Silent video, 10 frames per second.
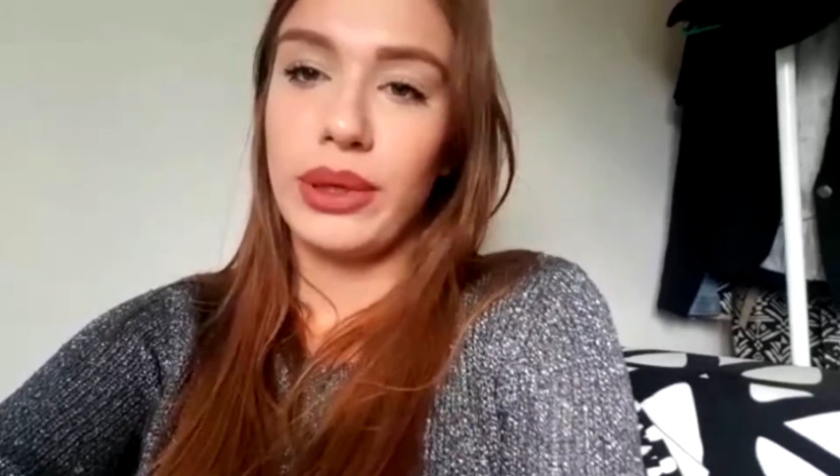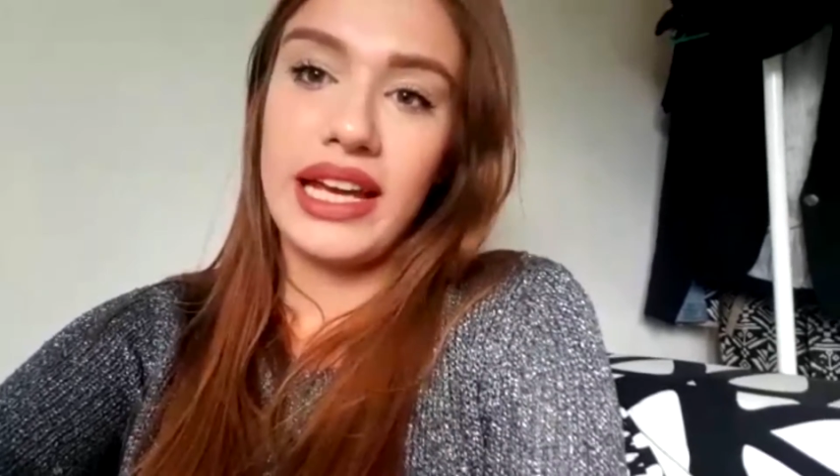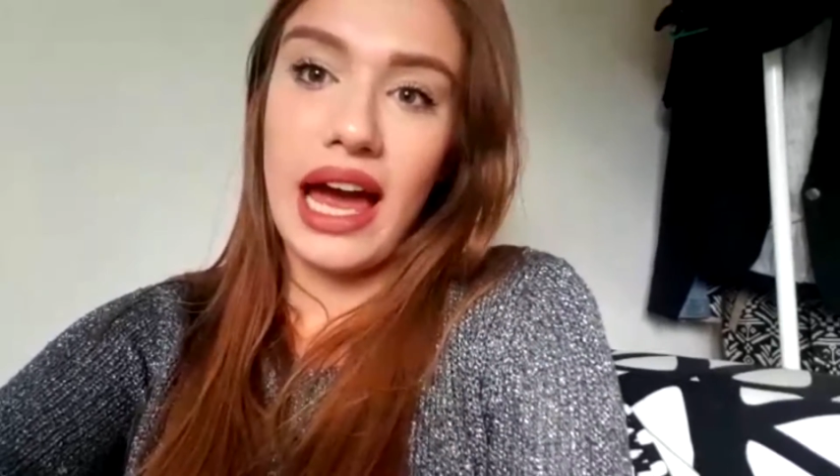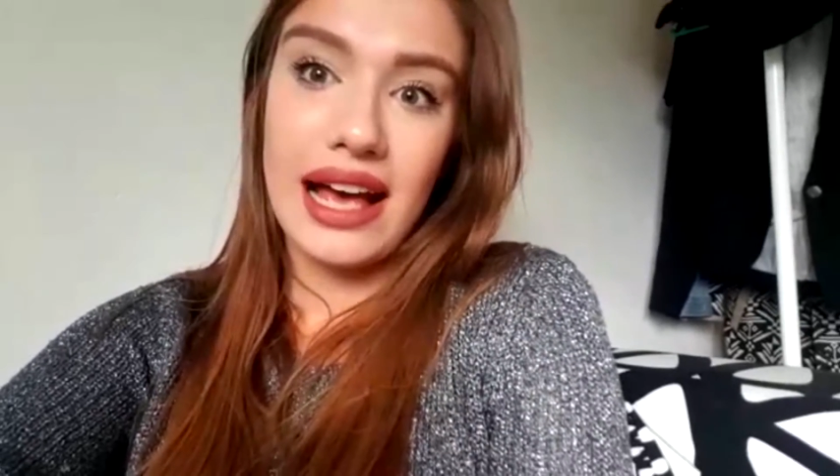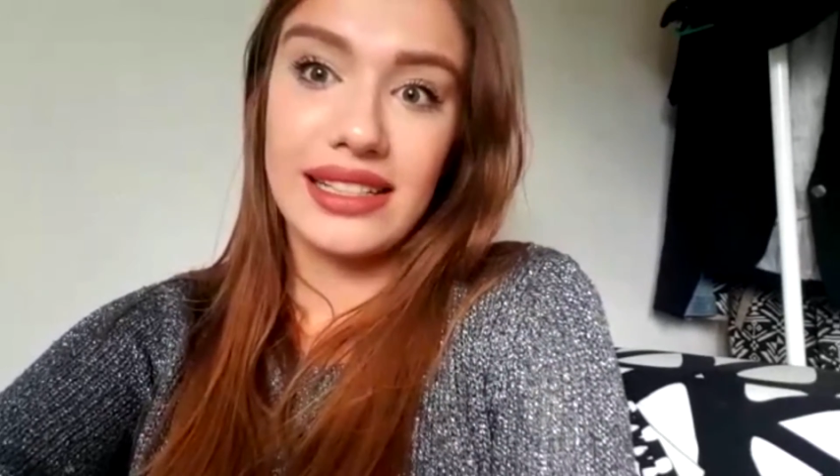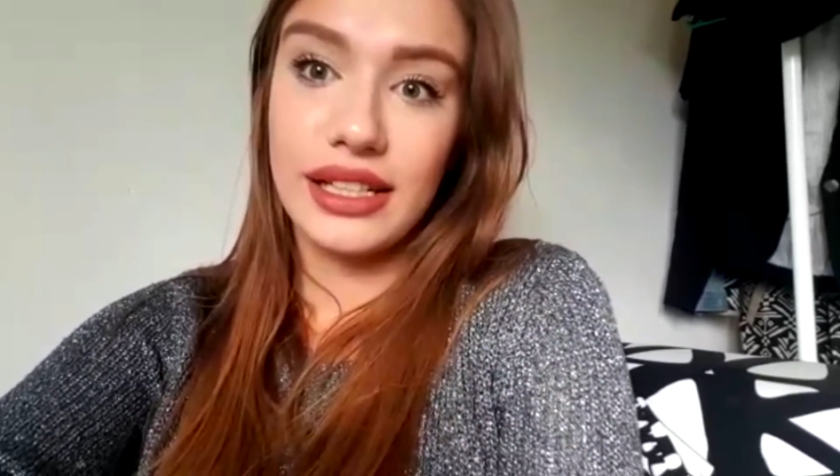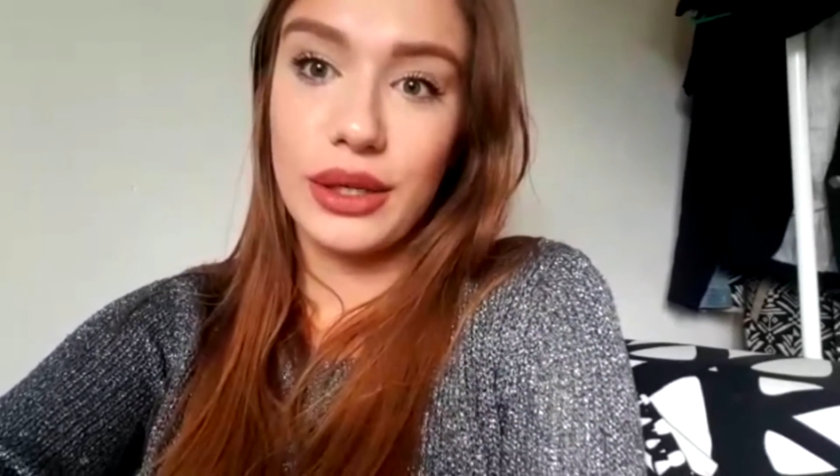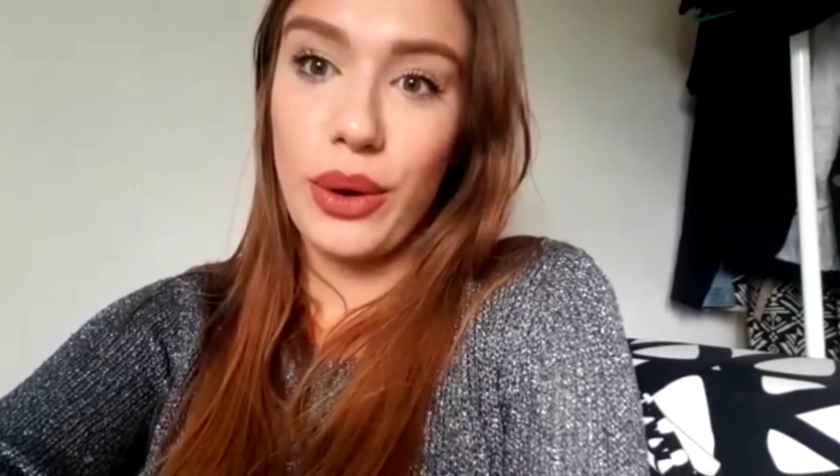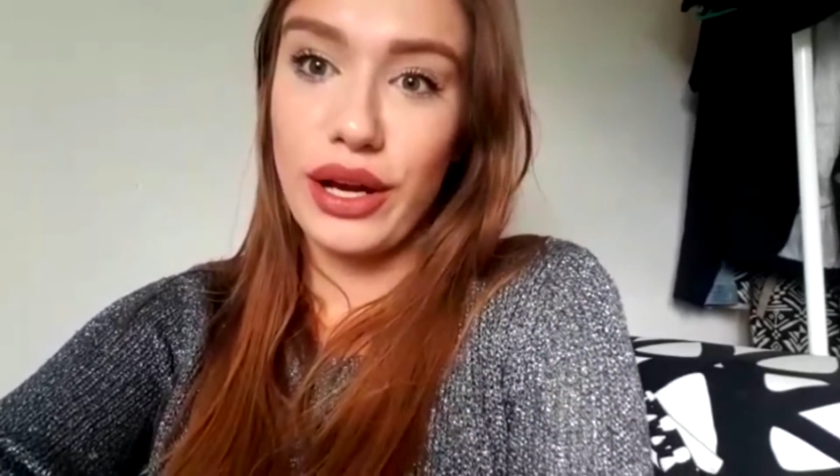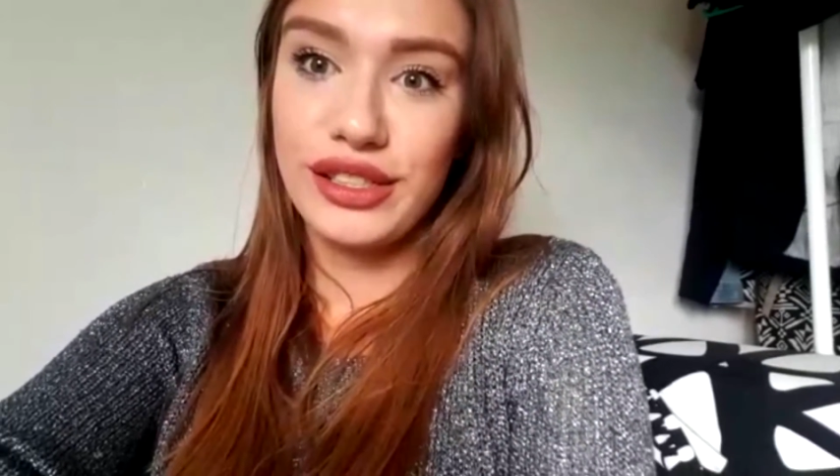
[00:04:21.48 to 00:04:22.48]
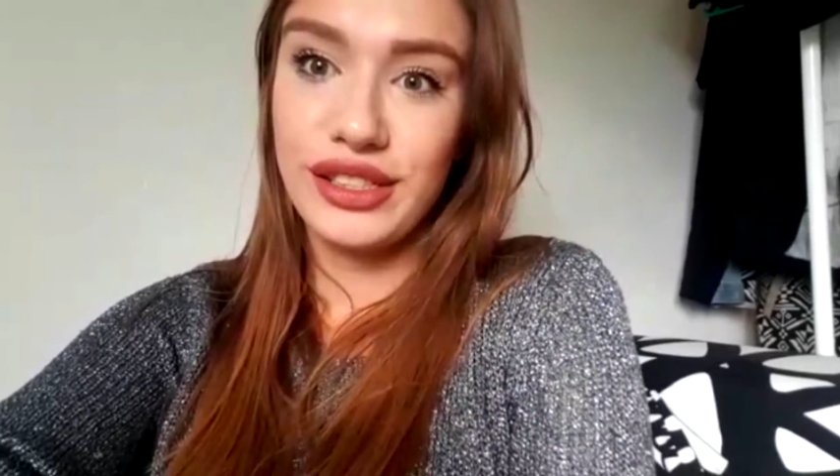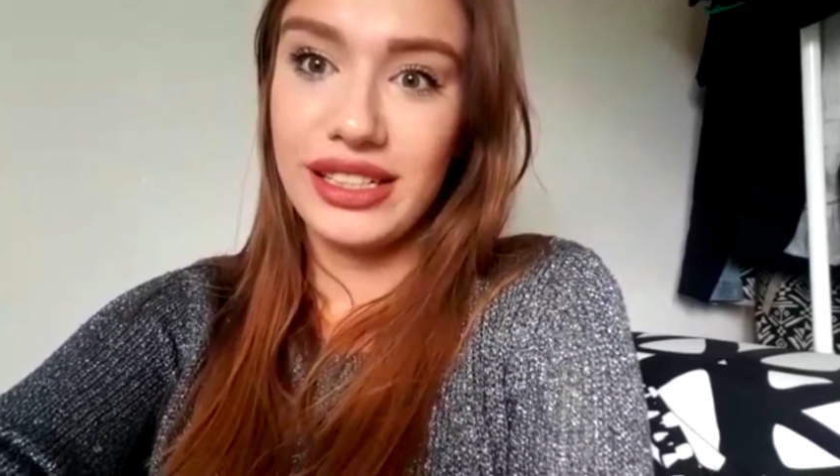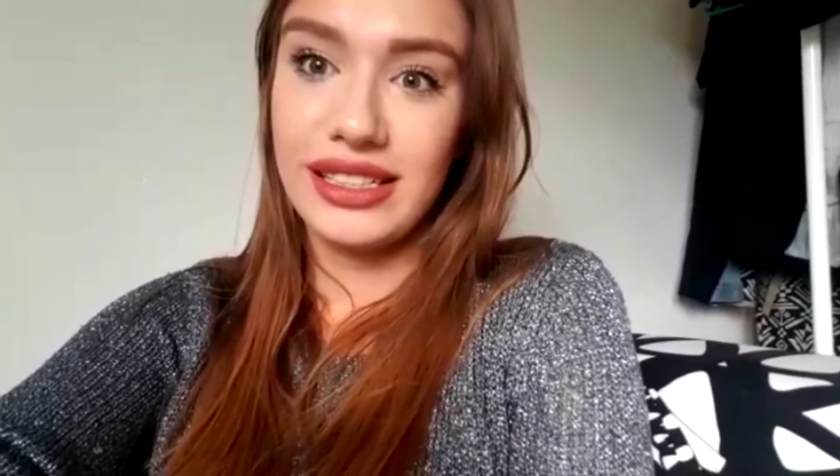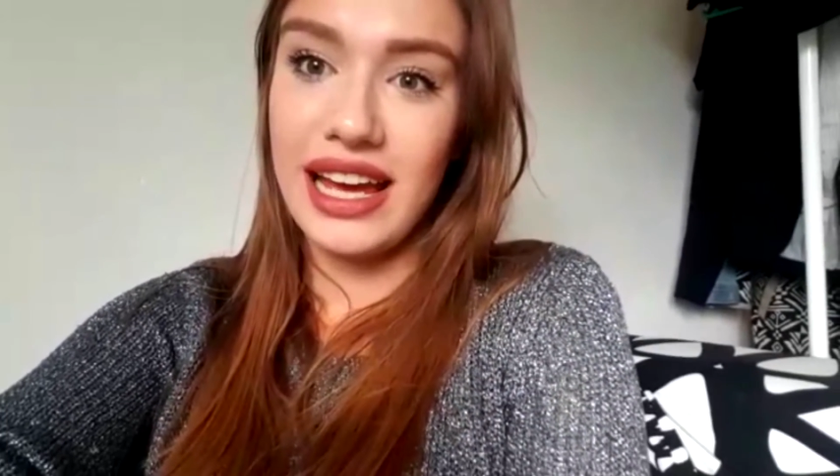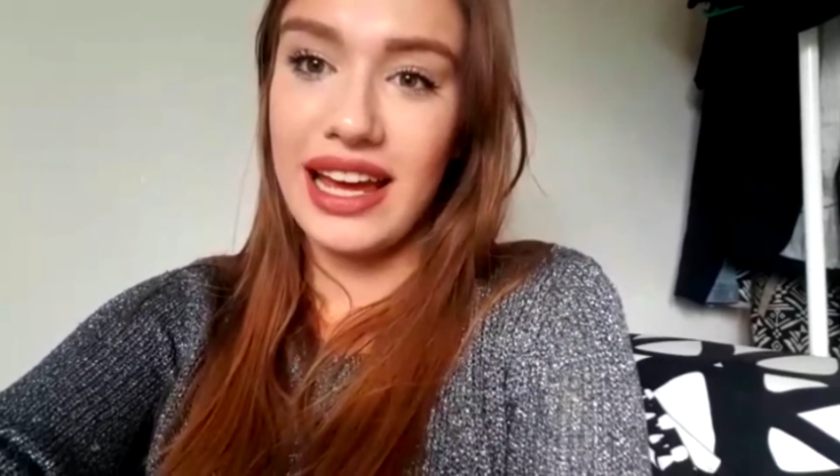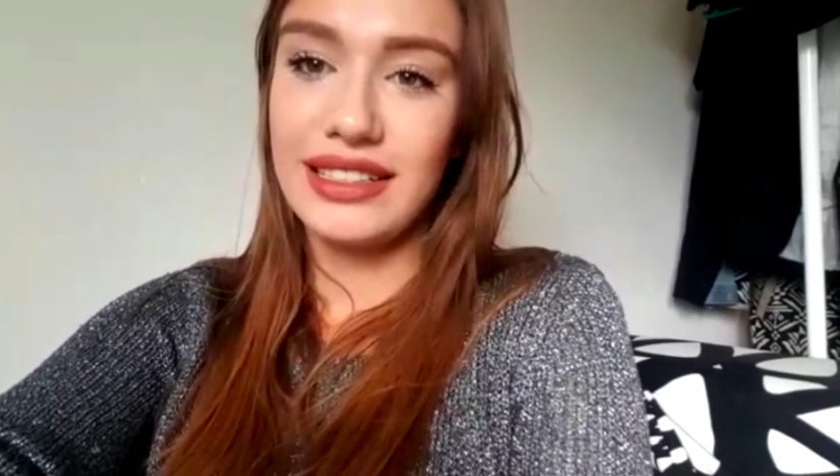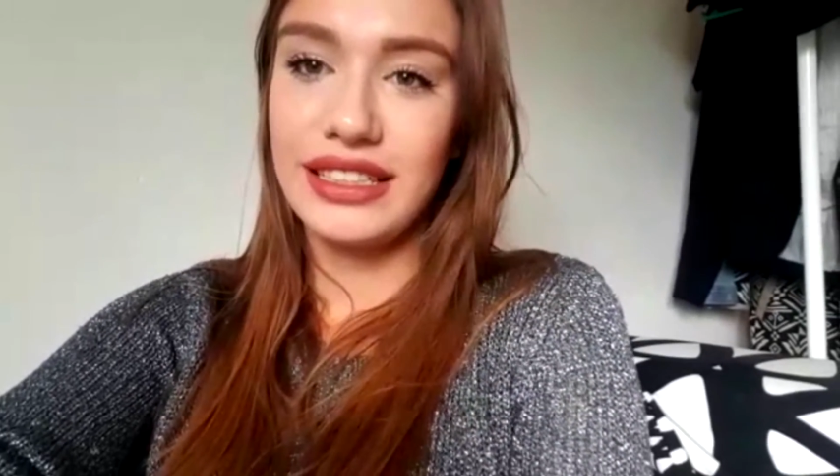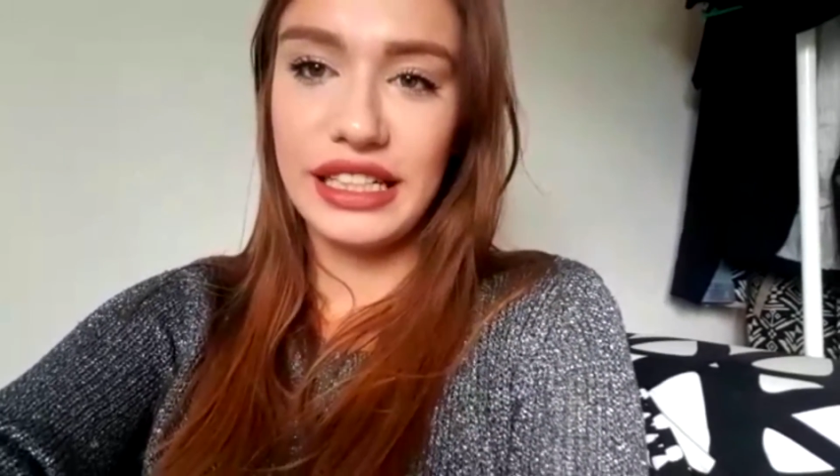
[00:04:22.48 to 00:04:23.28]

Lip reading: When he asked a question and